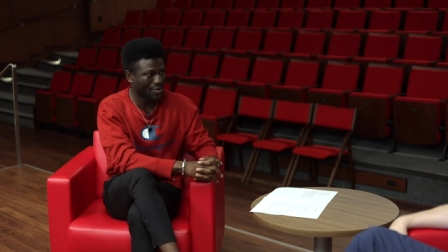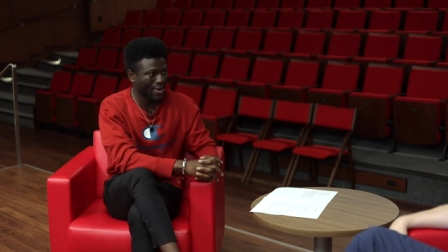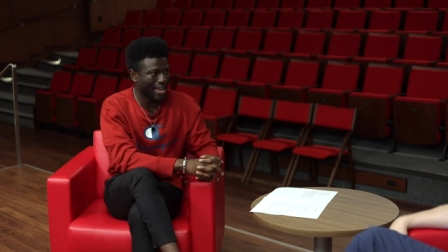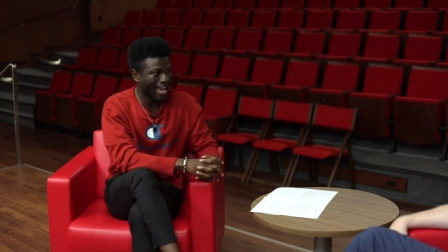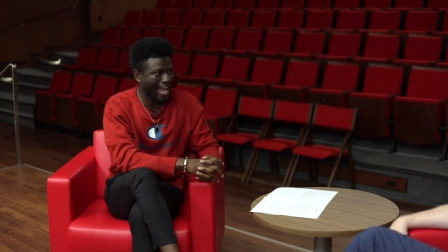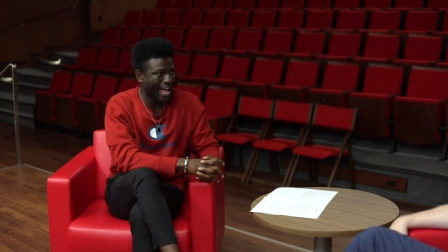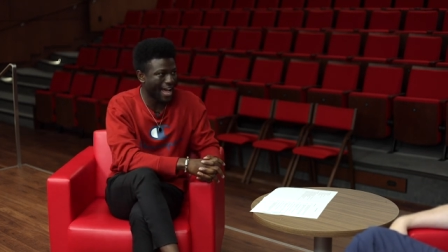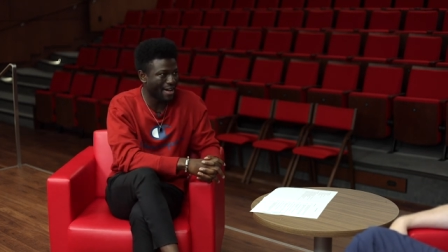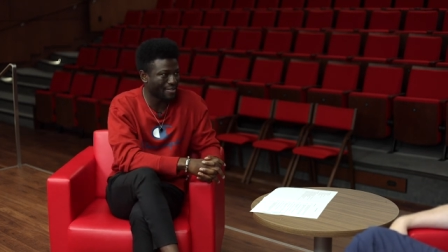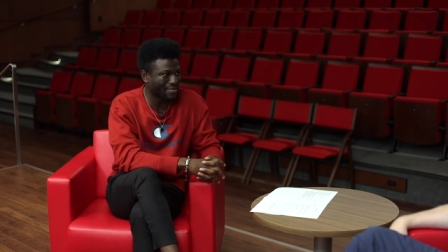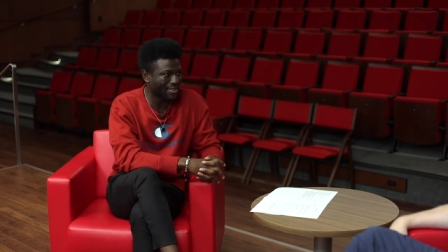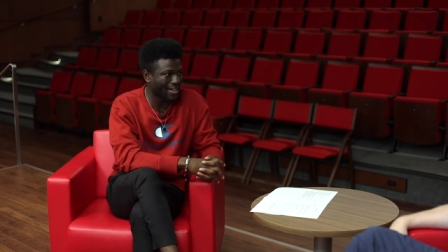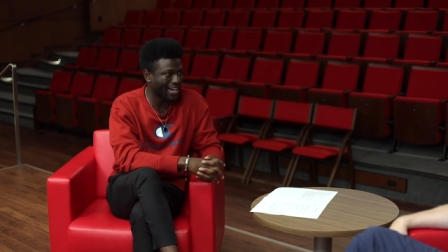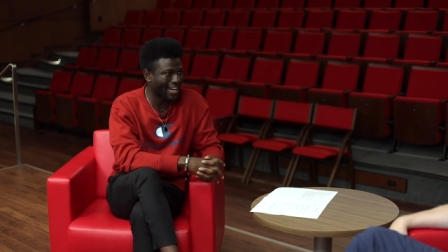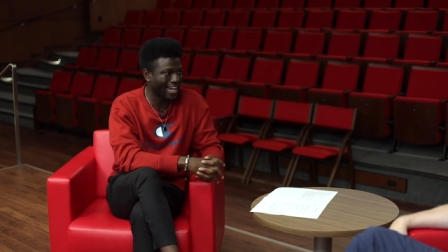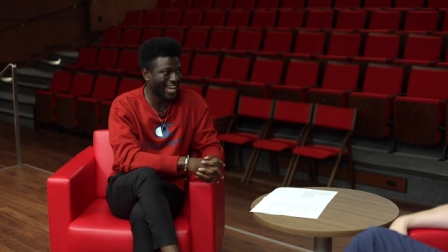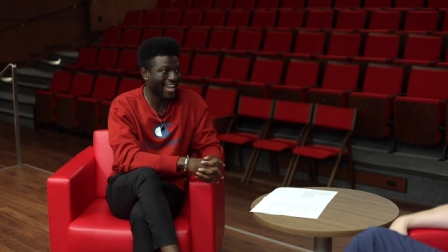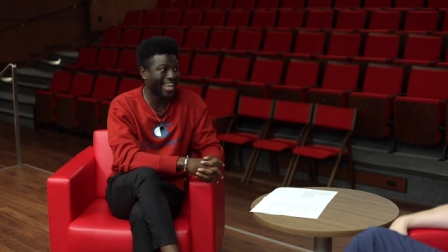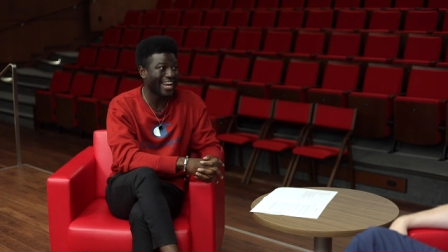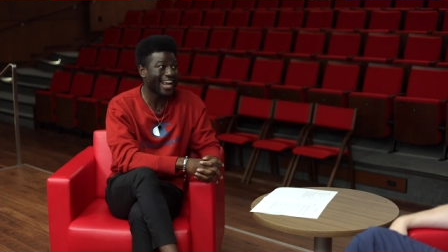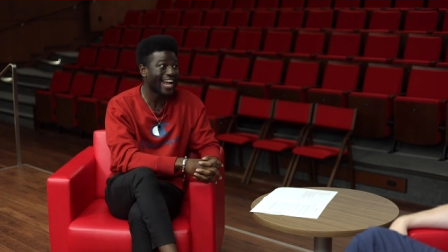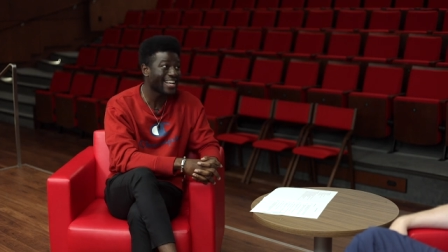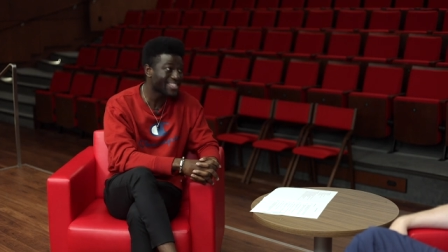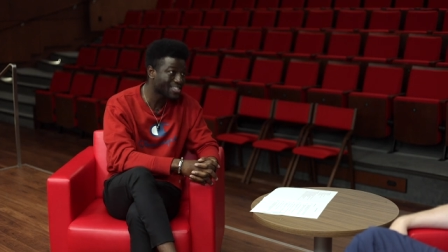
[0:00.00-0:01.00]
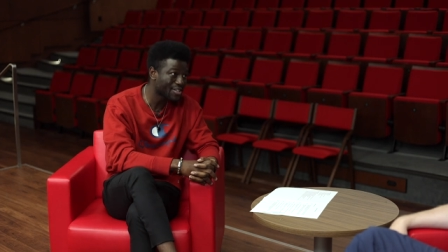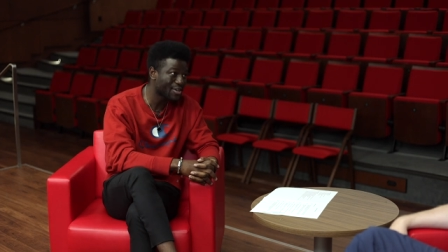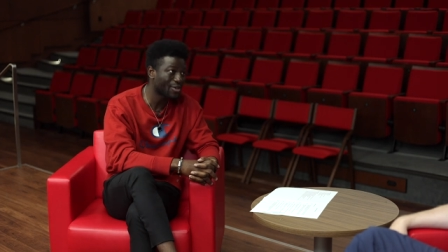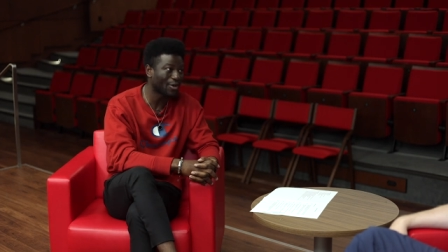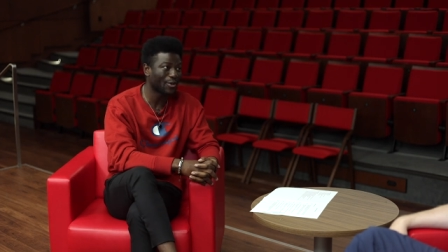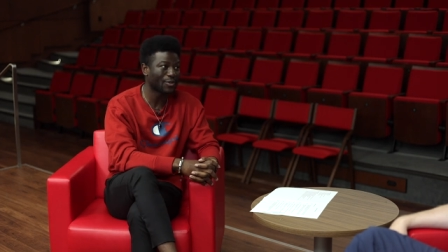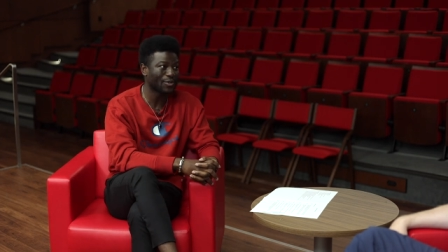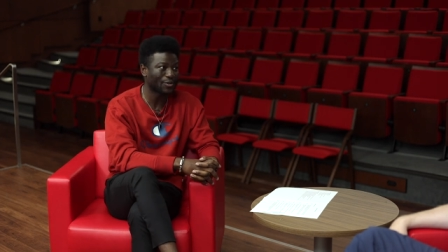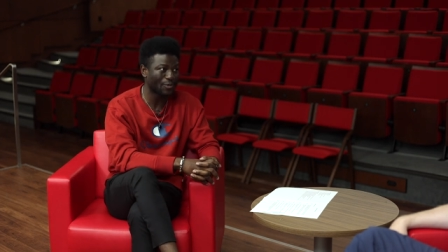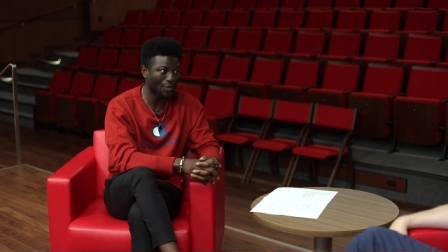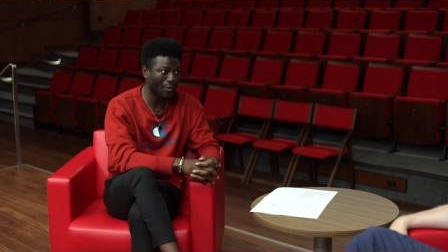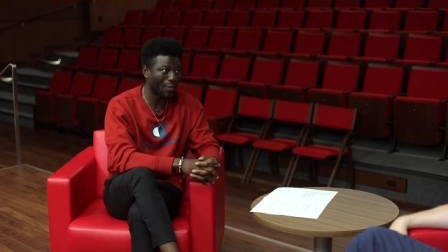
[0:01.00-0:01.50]
we have uh, an ice
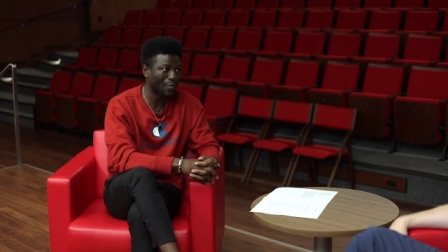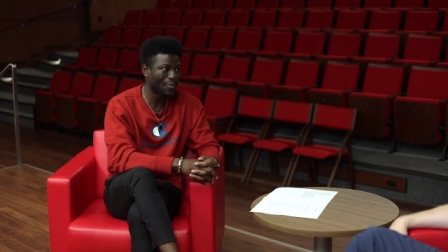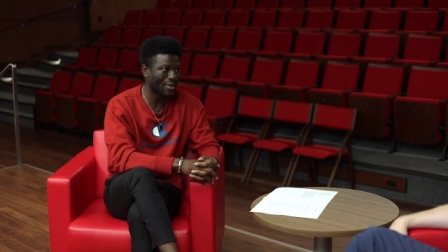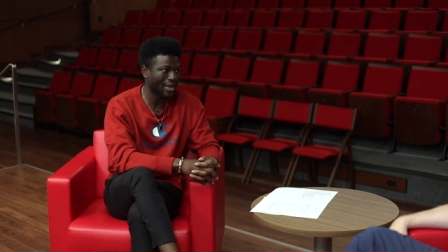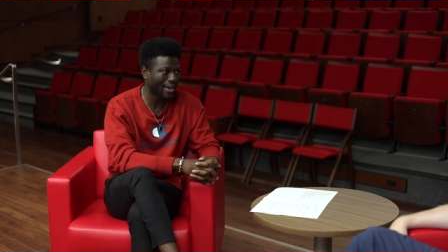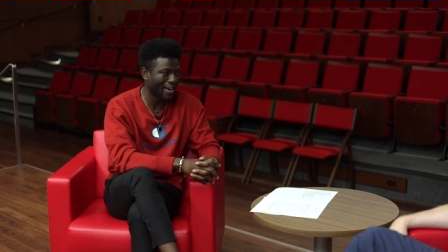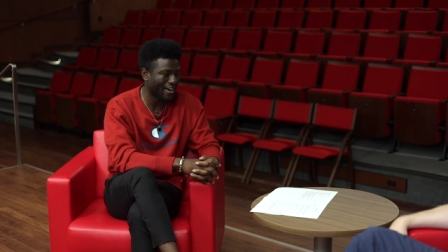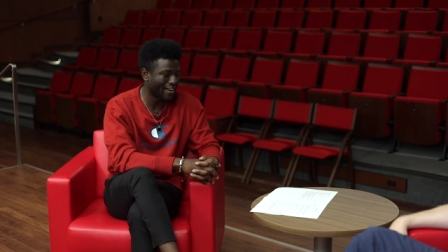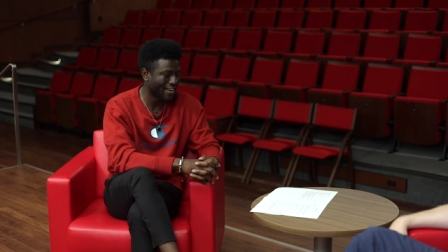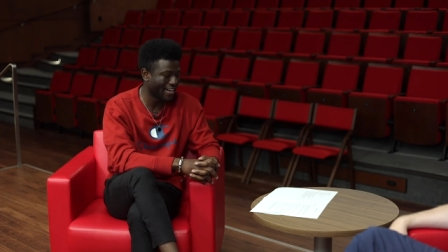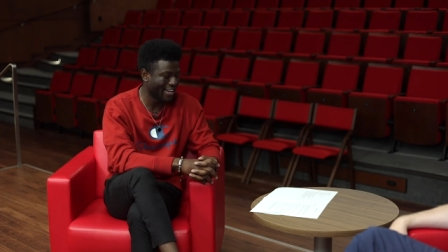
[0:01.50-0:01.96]
cold Rupier